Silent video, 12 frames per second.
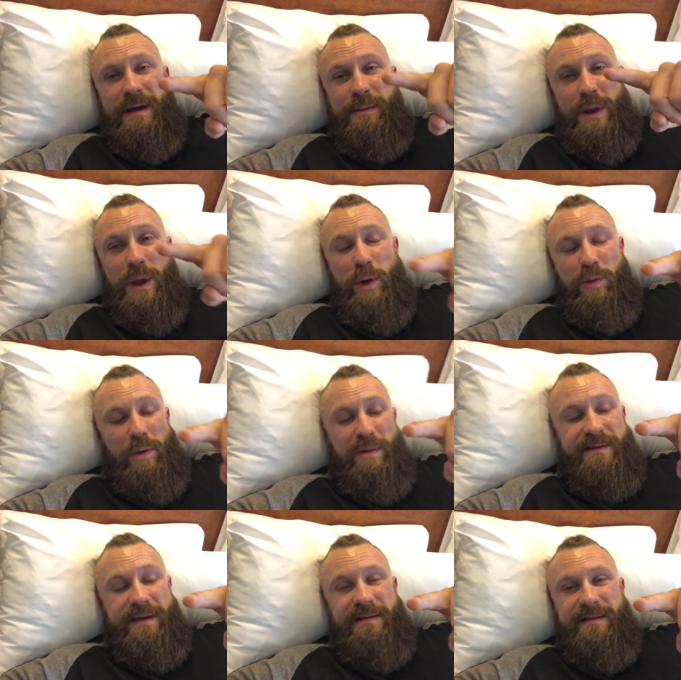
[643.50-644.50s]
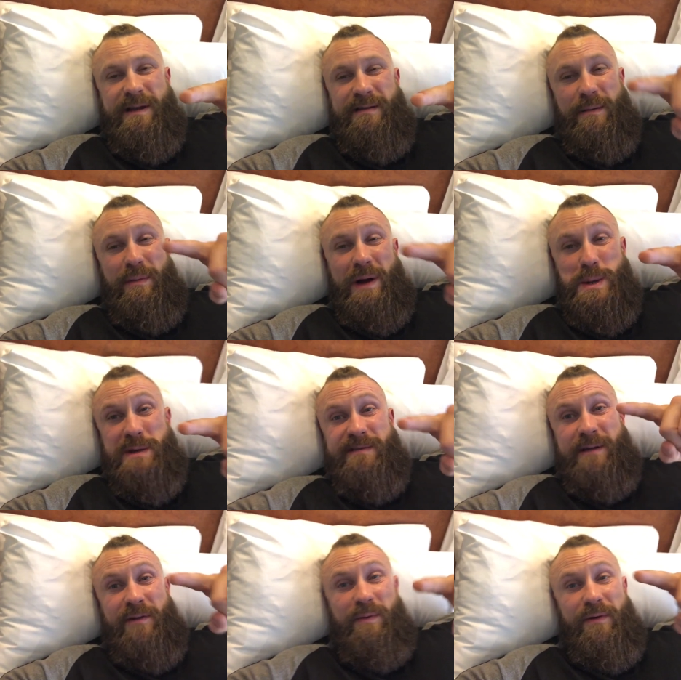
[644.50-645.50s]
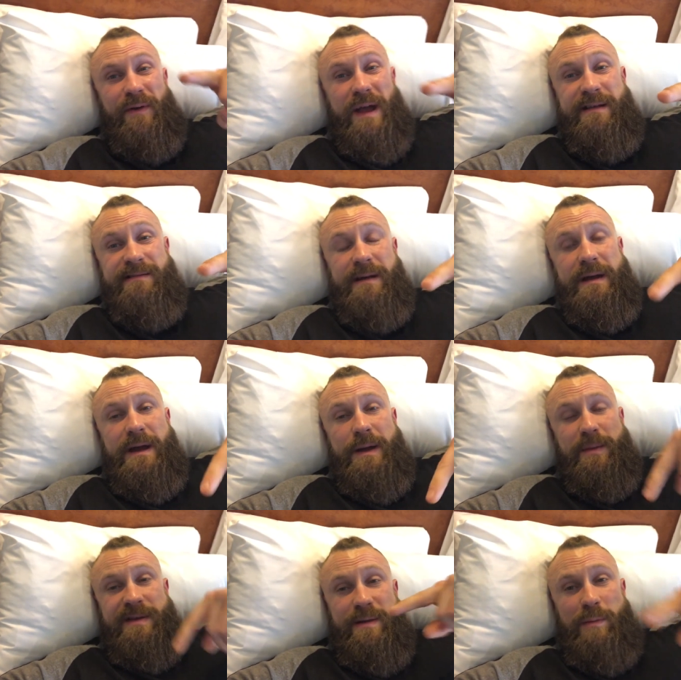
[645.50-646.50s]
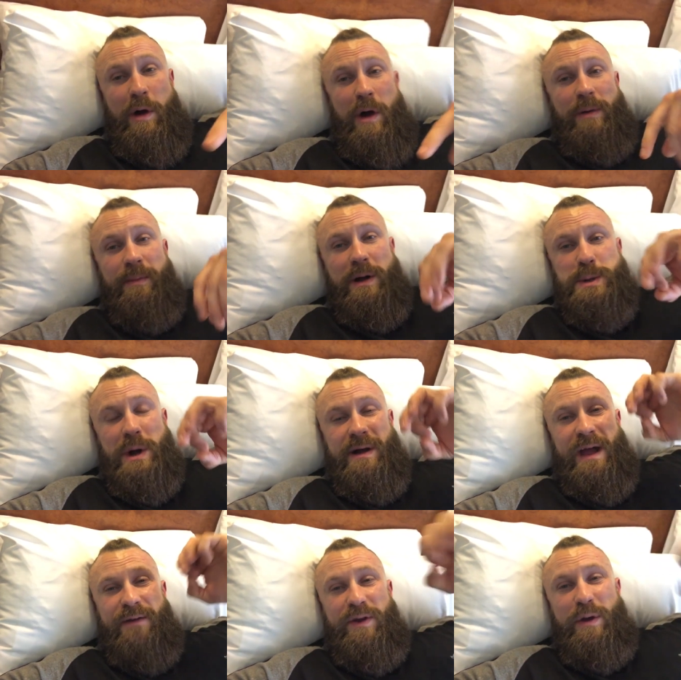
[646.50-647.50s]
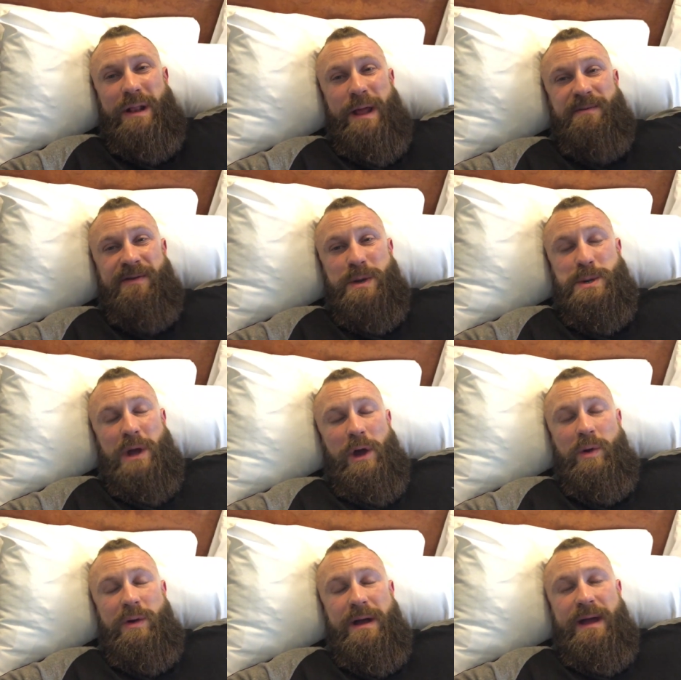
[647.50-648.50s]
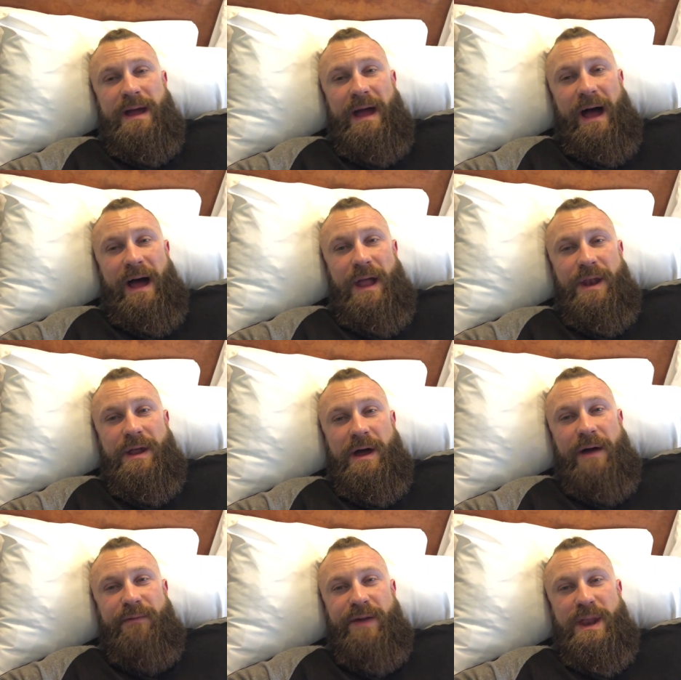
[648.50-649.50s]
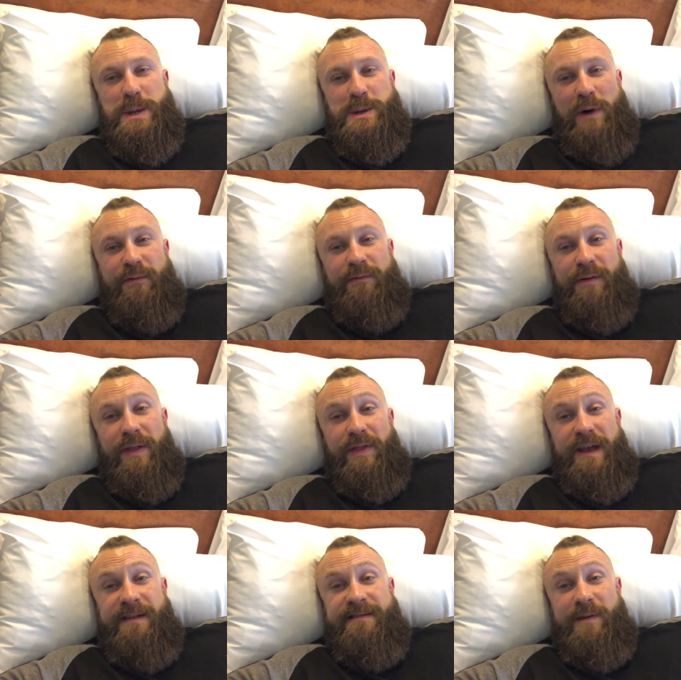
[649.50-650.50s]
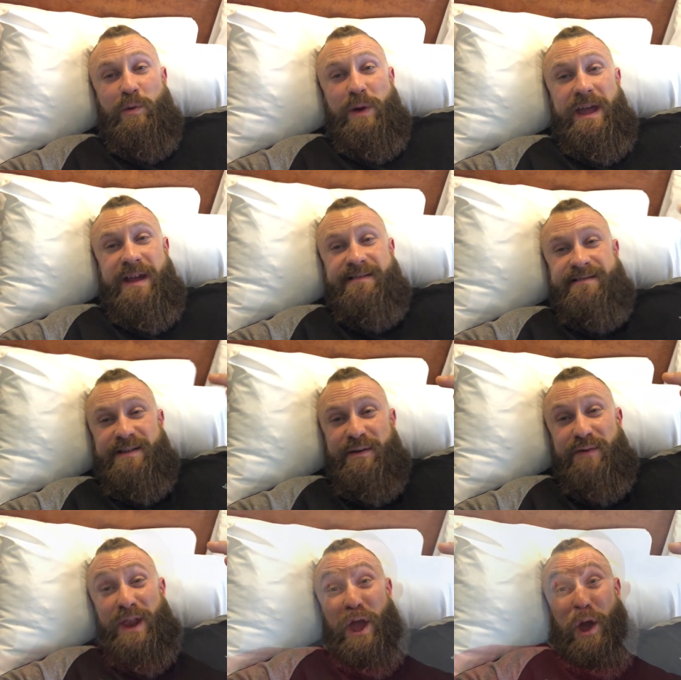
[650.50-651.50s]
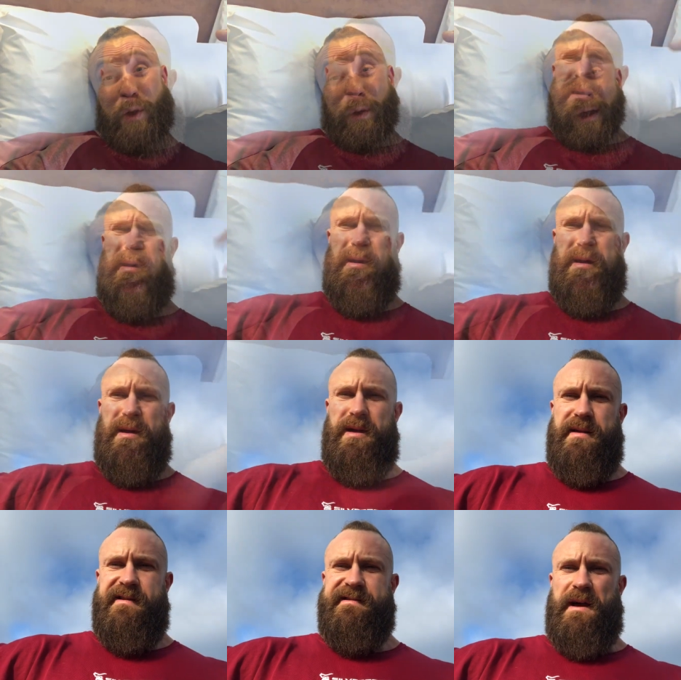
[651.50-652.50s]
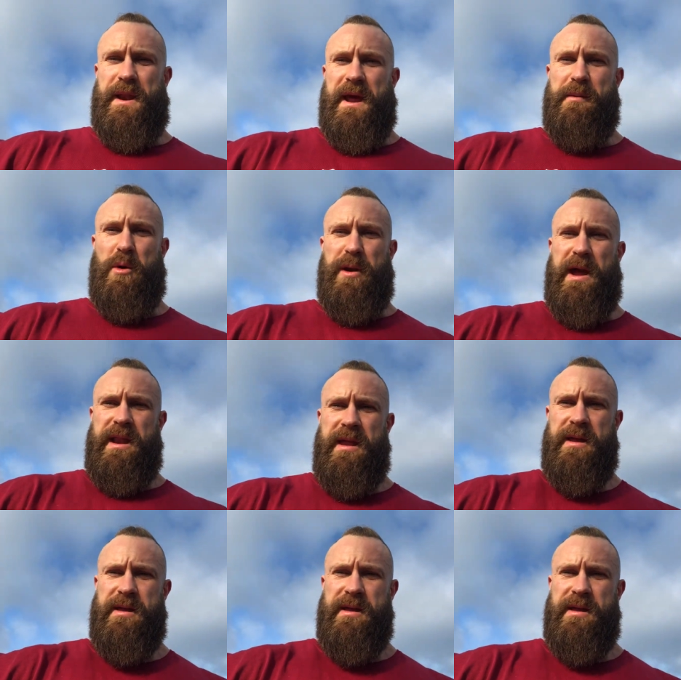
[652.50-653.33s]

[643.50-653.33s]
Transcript: And no promises because I might just stuff my face. But tomorrow I'll try and get a few clips of the show and uh, finish off this week's video. Sunday morning,